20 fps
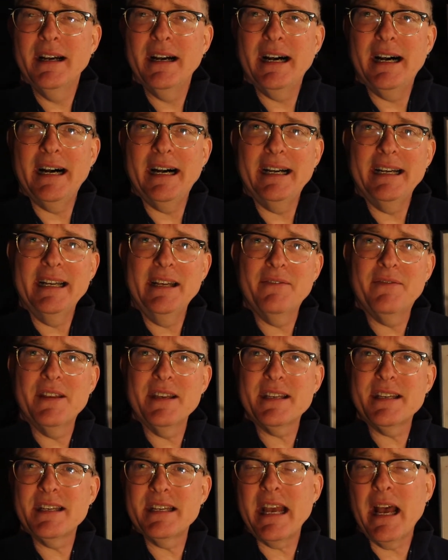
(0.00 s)
If
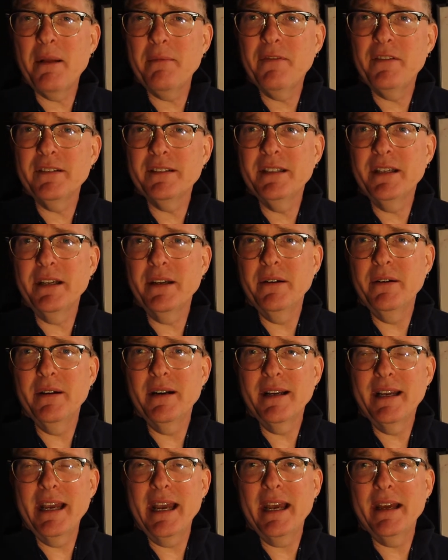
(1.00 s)
this is helpful to you,
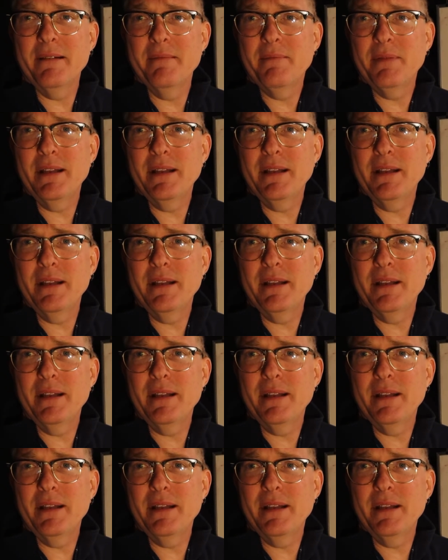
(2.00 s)
again,